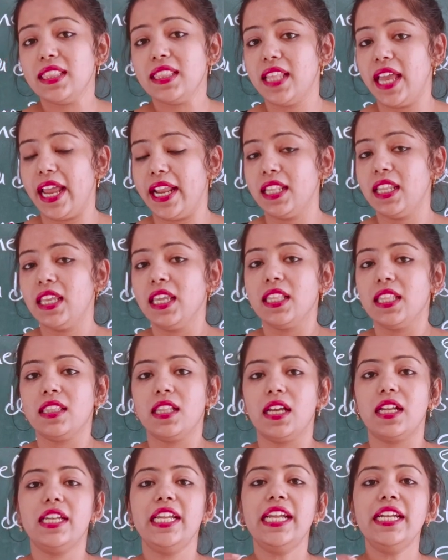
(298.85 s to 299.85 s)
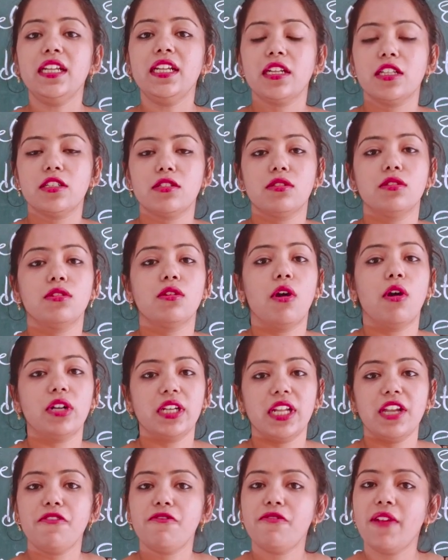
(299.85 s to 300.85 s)
then the leader is
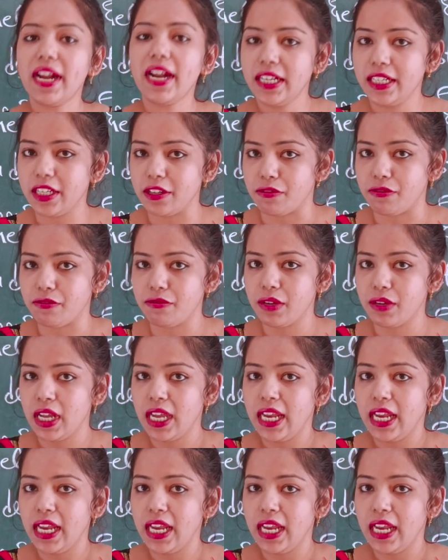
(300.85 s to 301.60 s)
not effective.